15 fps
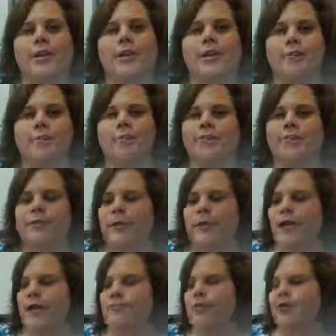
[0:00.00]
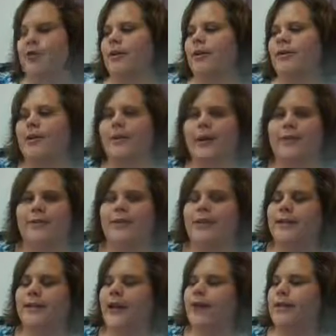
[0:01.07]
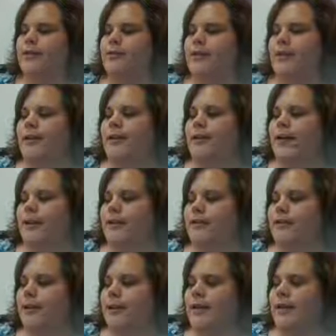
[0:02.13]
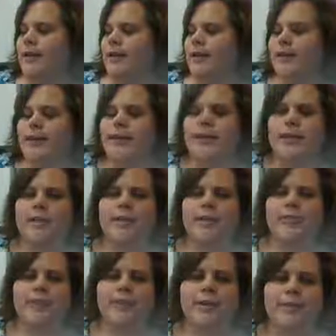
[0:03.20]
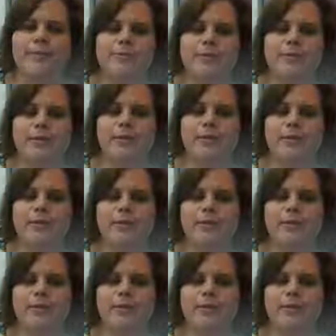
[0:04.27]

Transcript: to keep your vocab chart. I don't need that. You need that. You're going to keep your vocab chart,